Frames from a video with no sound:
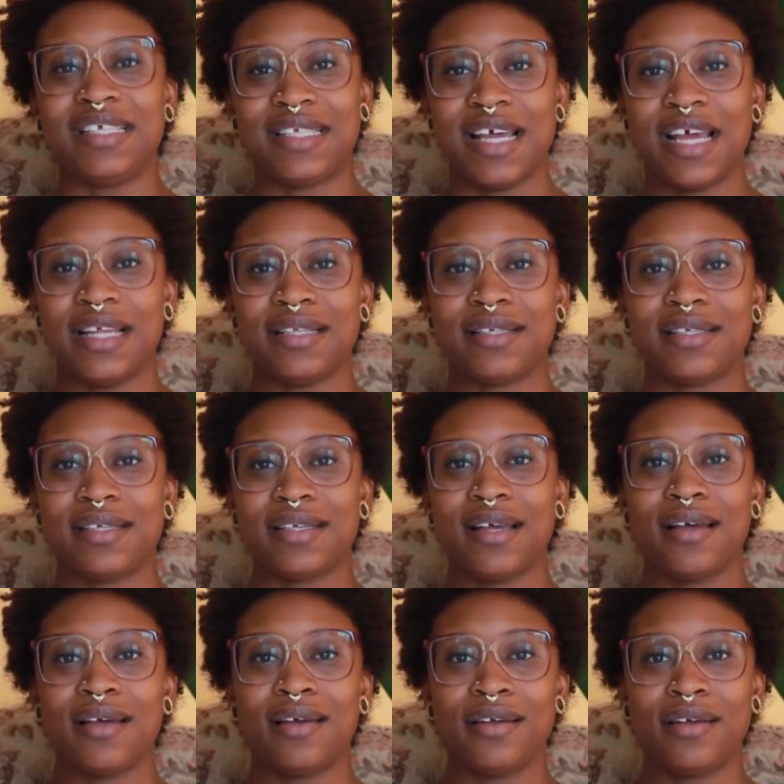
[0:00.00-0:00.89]
cents,
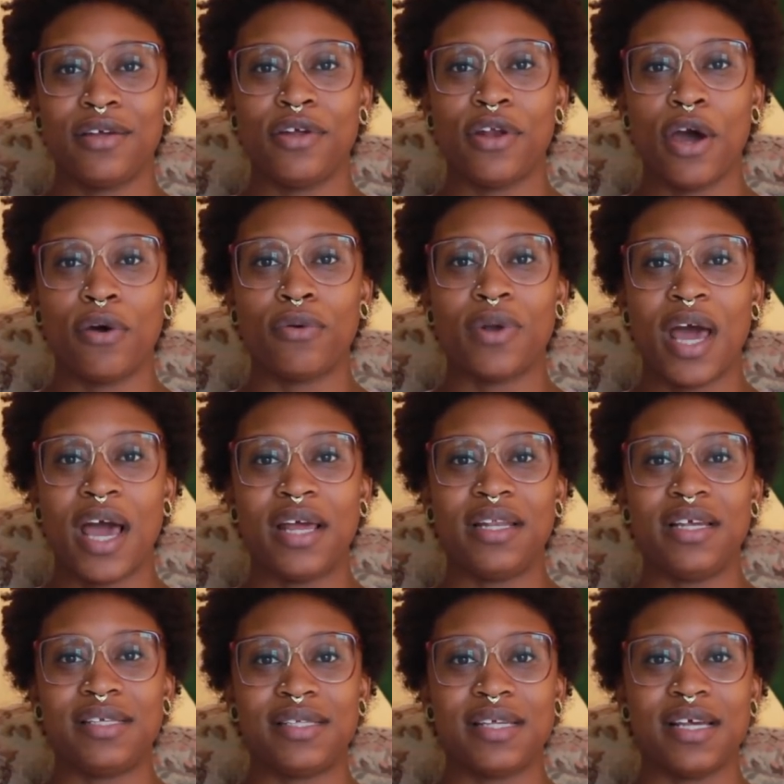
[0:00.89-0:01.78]

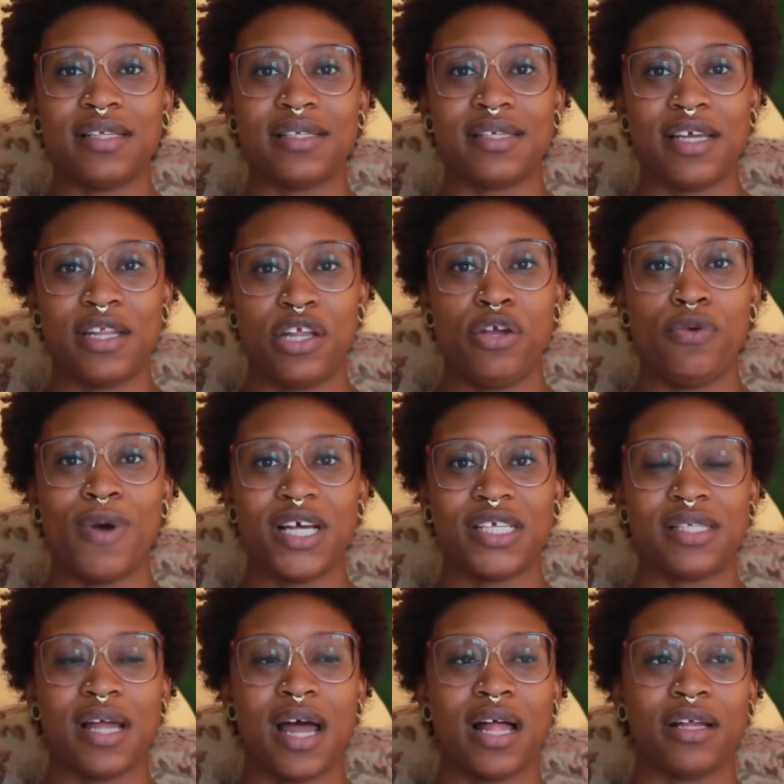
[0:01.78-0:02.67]
90 cents in
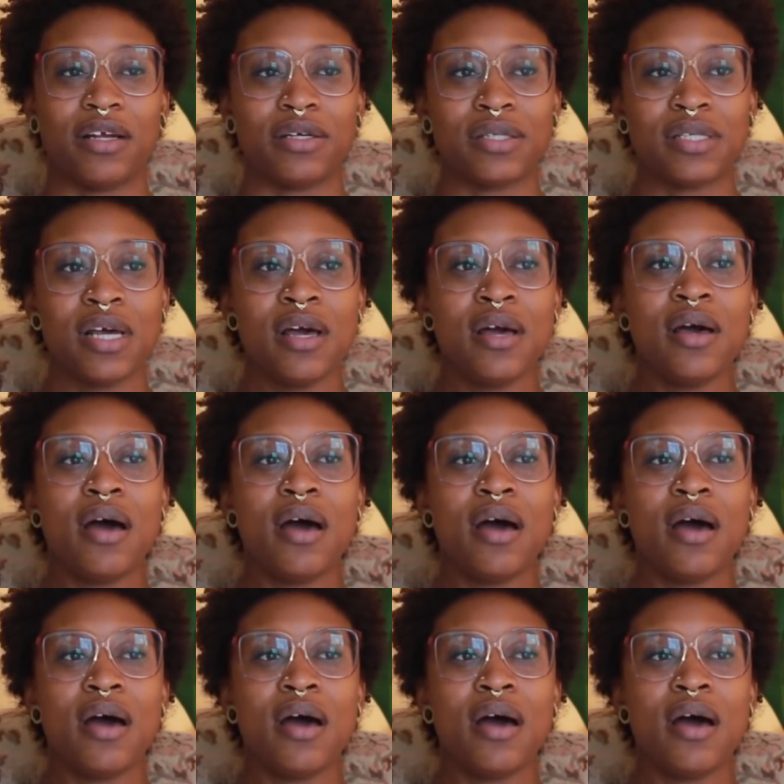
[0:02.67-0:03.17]
US dollars,